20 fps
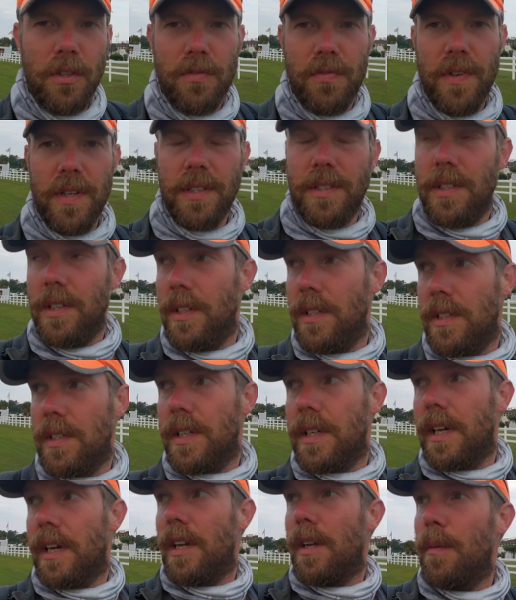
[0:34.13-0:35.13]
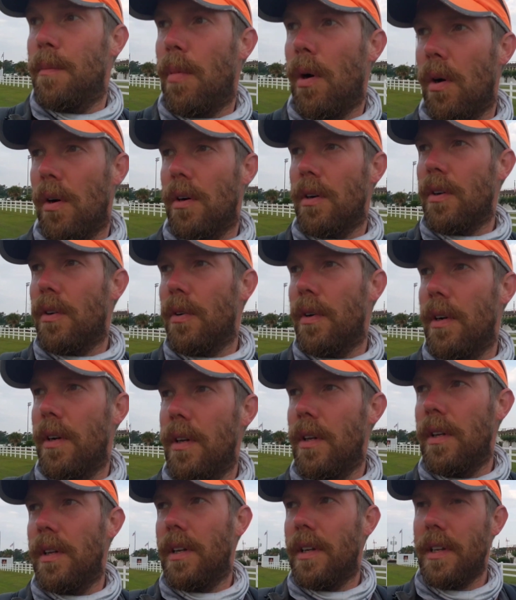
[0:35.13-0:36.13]
those fences. They got a bar and
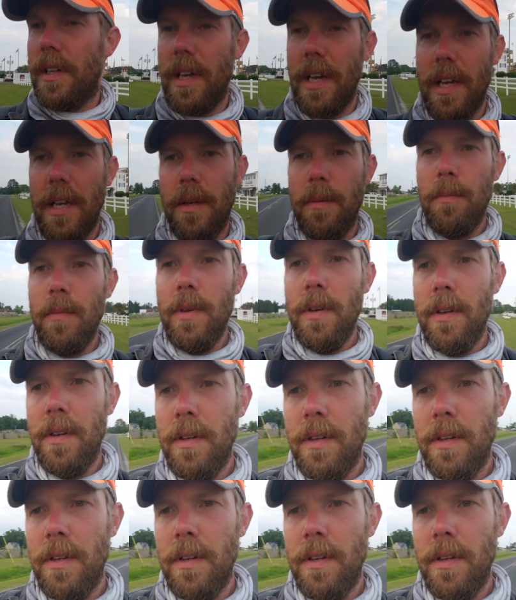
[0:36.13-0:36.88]
grill and a game